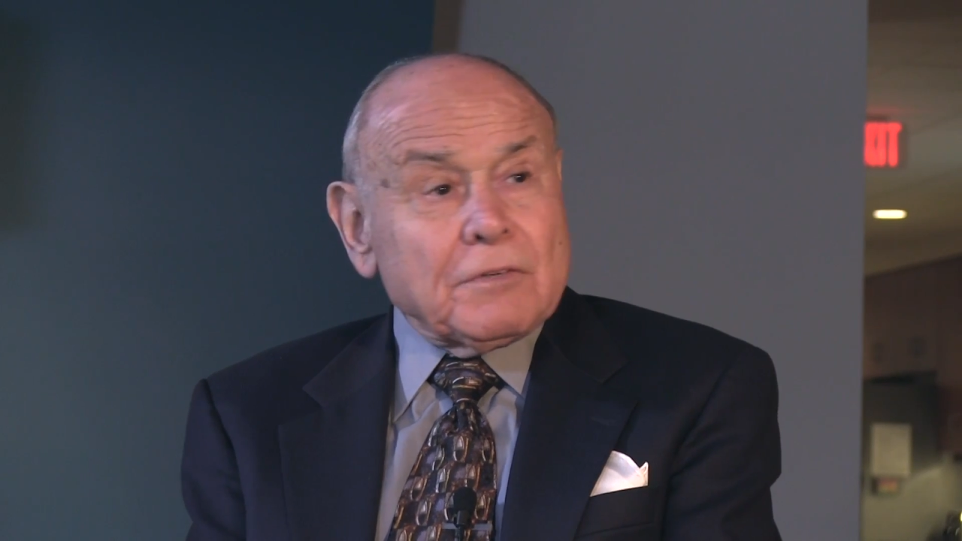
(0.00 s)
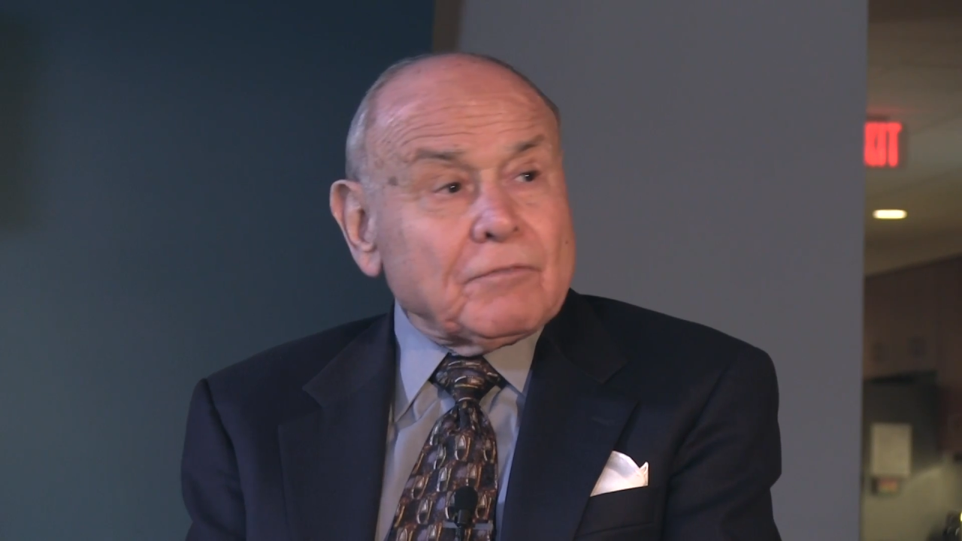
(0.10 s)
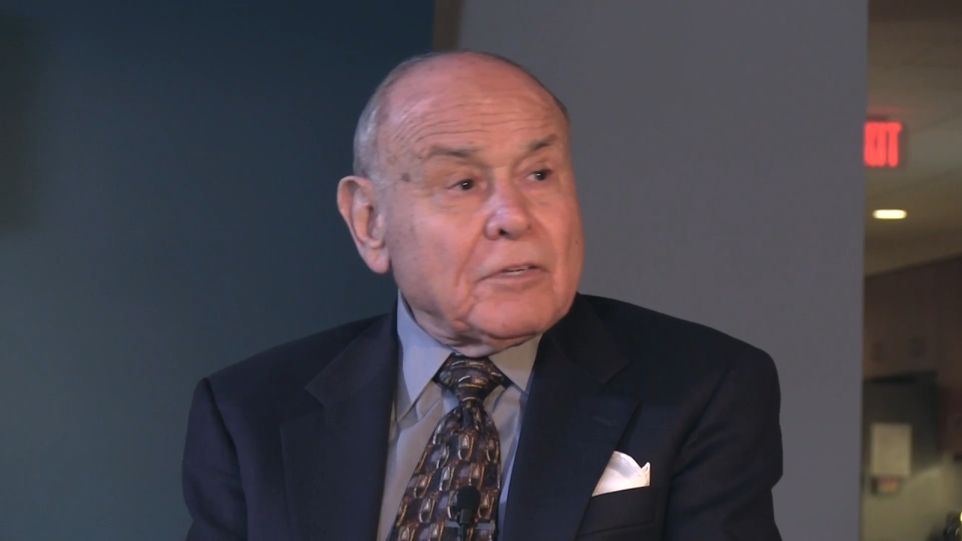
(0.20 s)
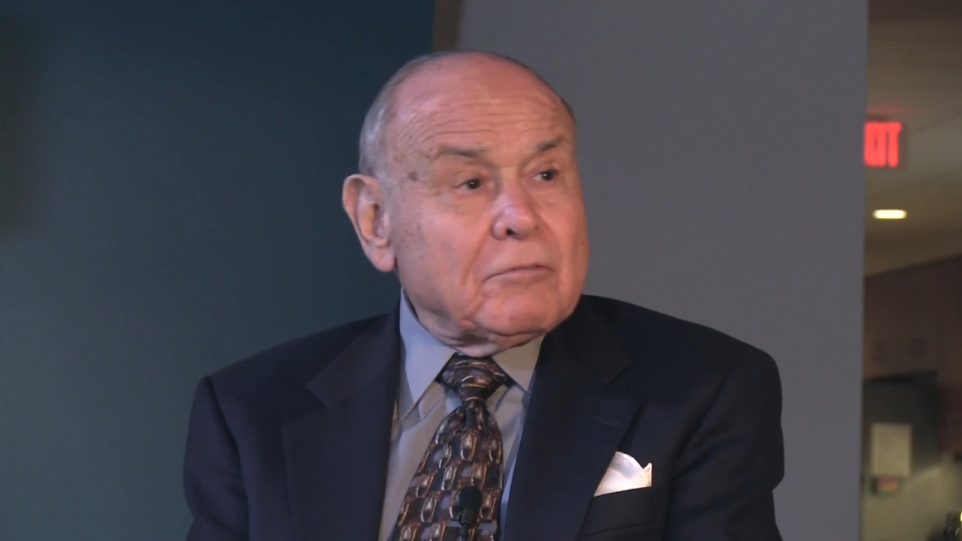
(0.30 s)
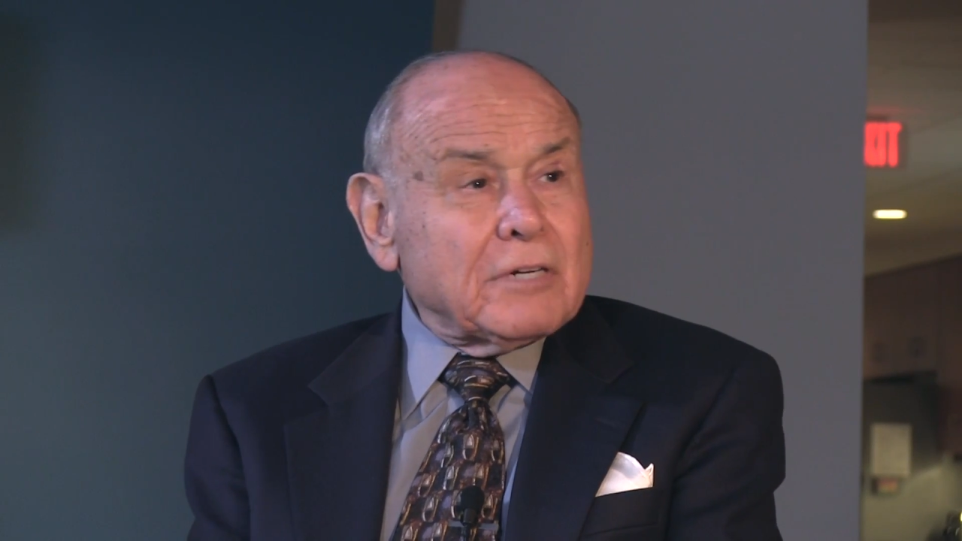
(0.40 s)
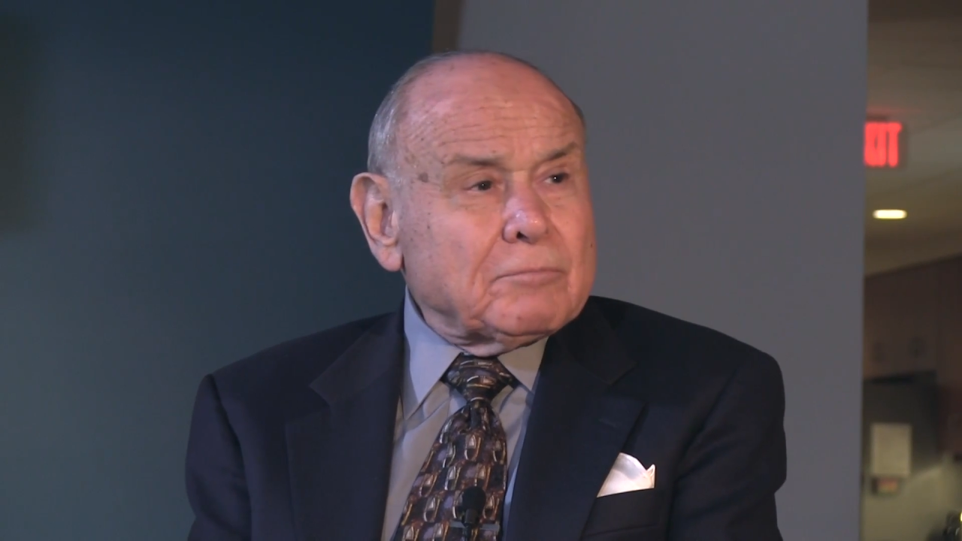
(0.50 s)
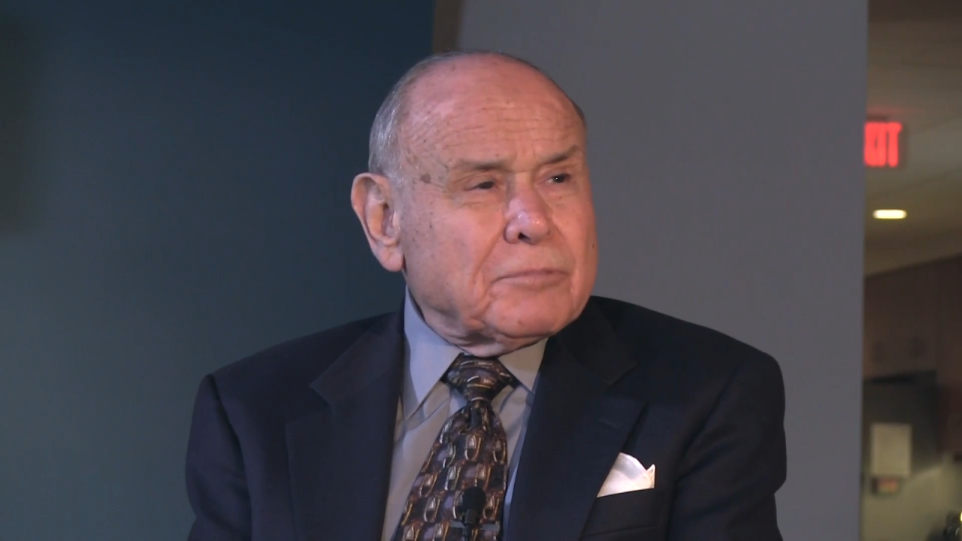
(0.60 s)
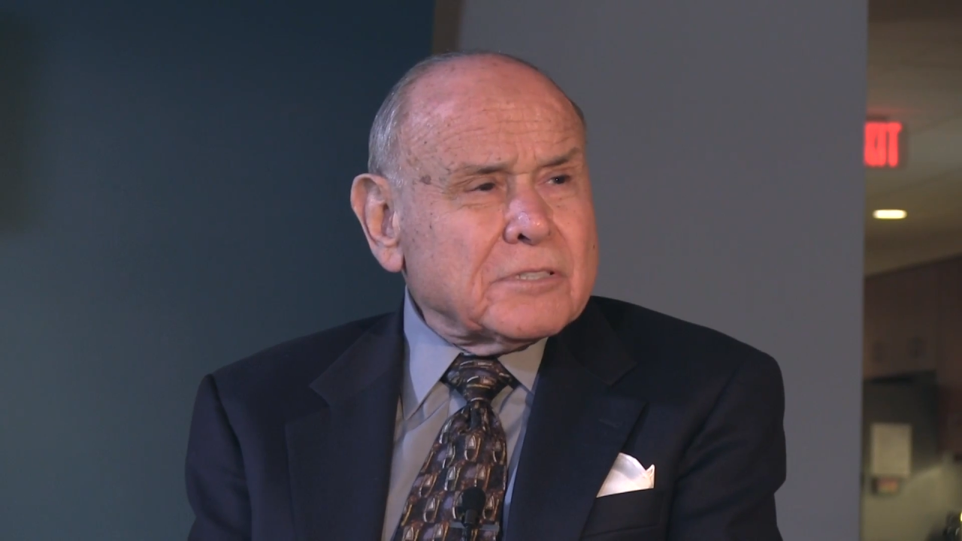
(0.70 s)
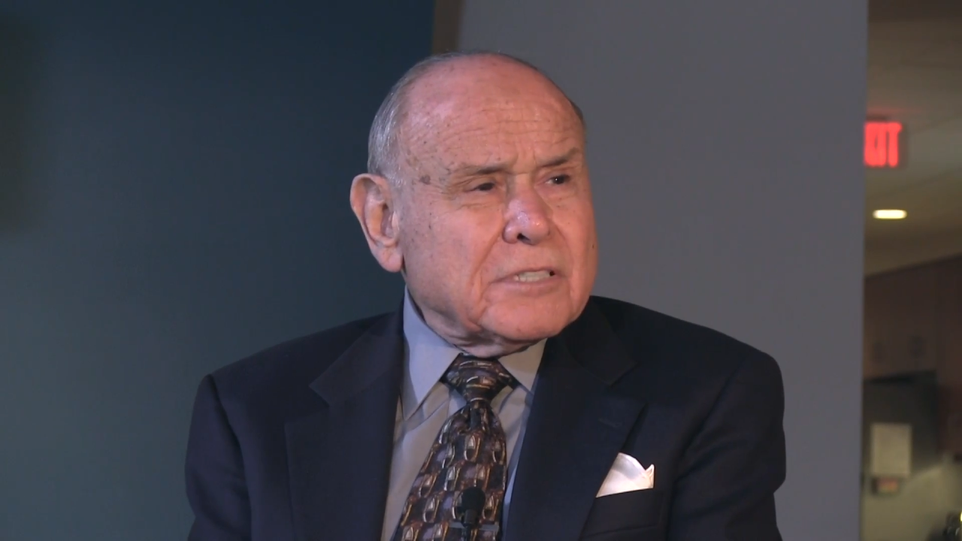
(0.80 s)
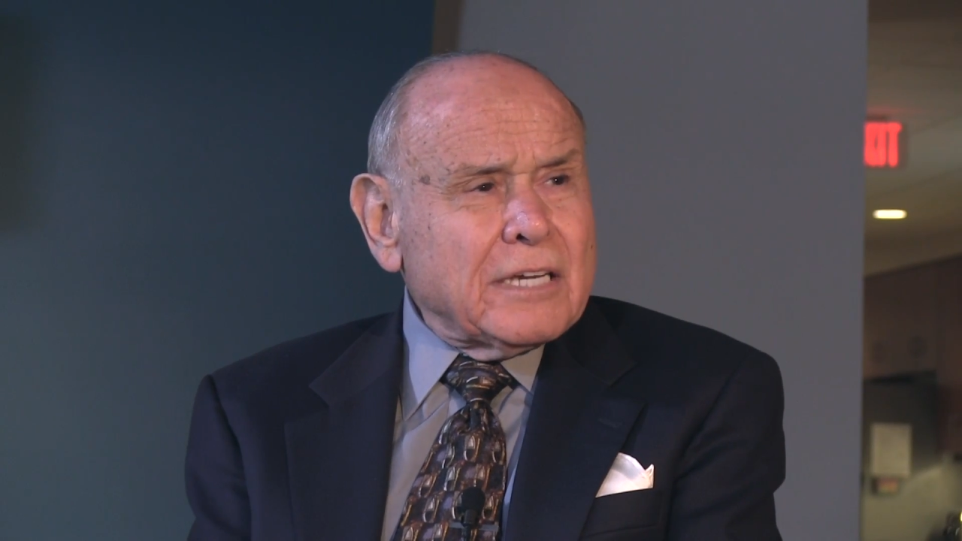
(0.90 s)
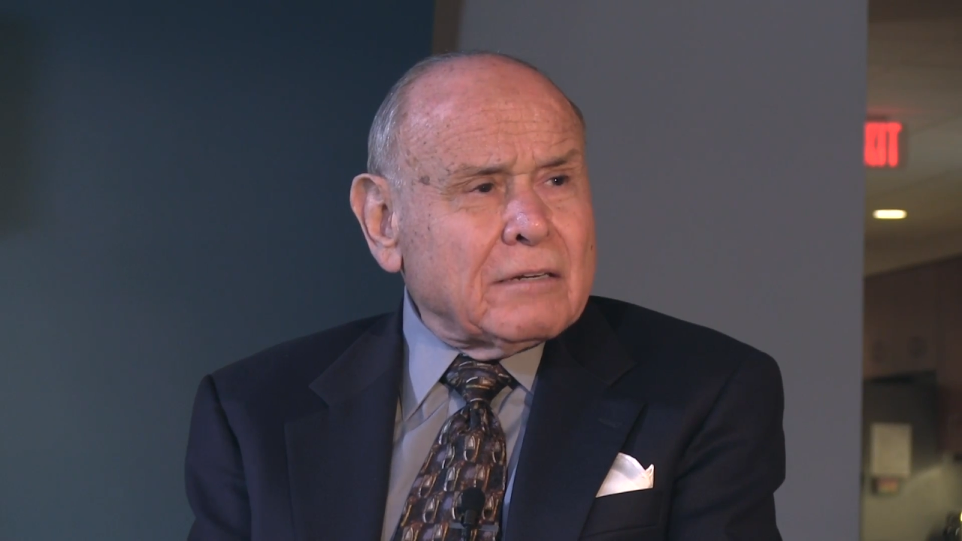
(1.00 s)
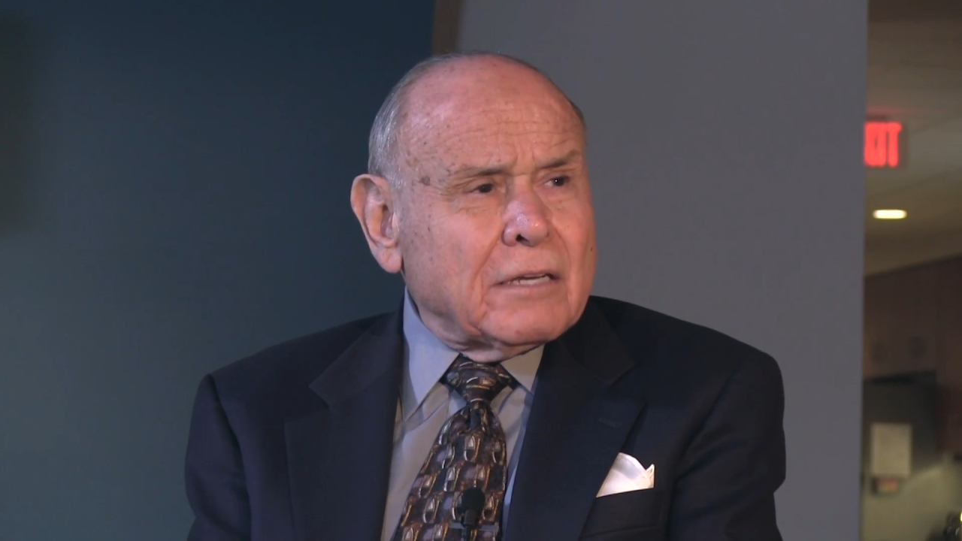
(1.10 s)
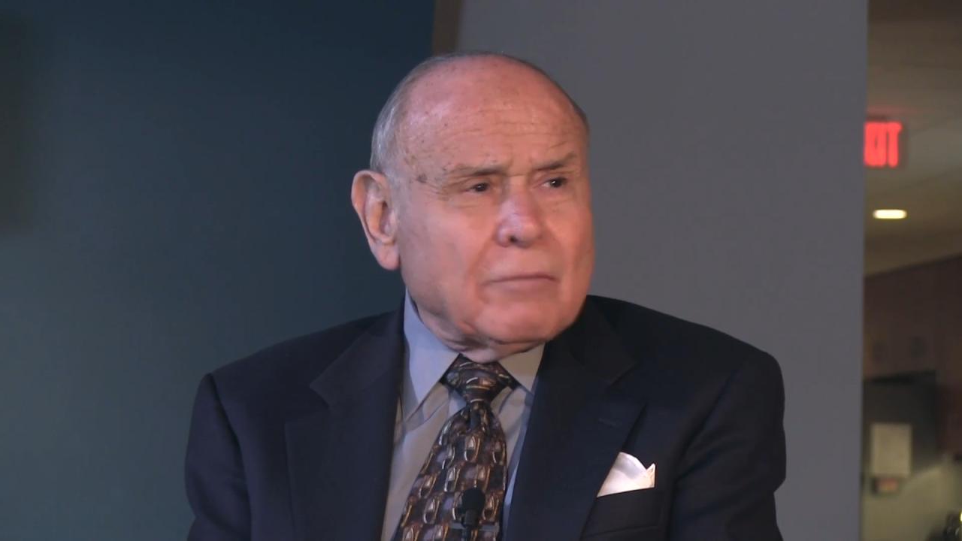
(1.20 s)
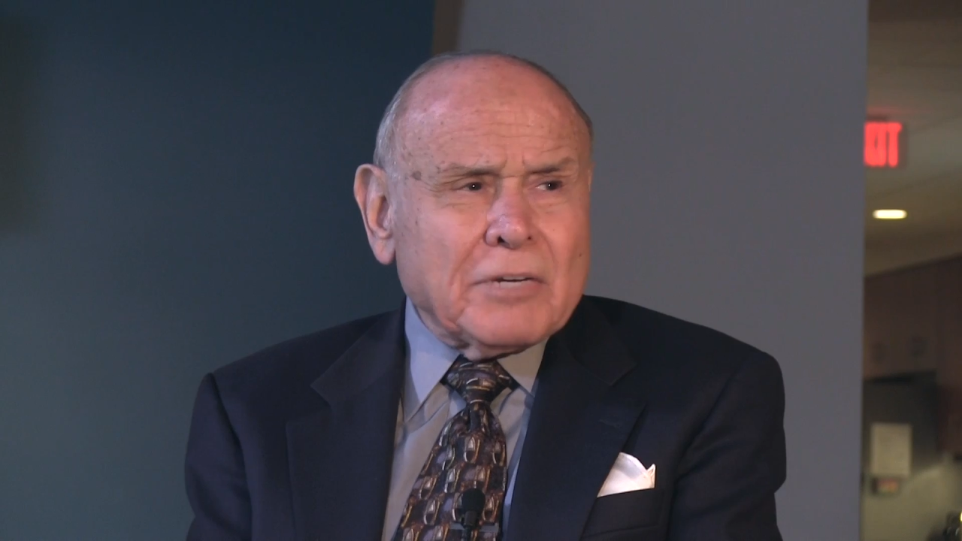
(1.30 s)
51%,